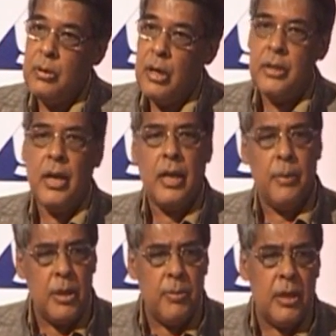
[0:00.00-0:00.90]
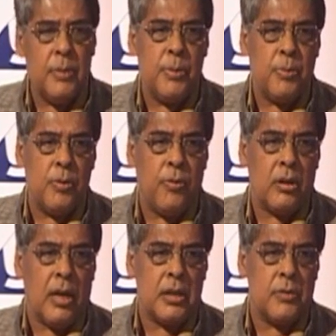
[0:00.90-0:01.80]
and there have been many people
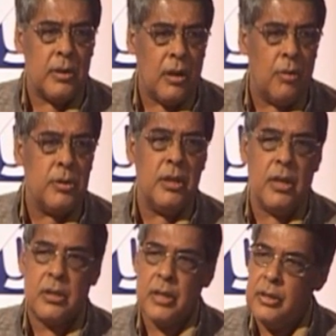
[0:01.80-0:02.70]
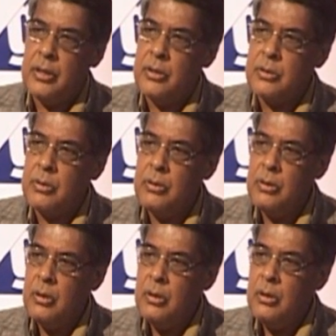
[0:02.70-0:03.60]
for last 1000 years at least,
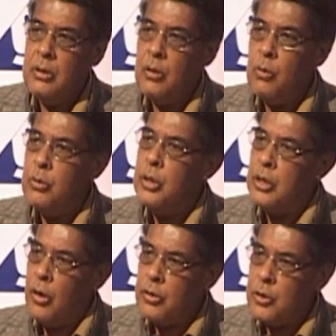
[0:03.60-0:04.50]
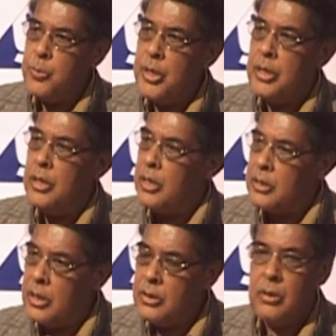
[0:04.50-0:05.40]
who did not speak either
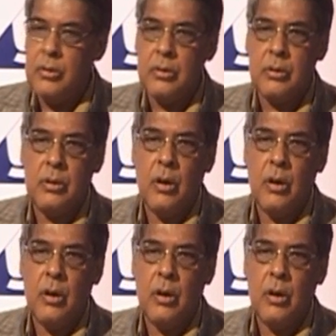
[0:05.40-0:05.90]
Sanskrit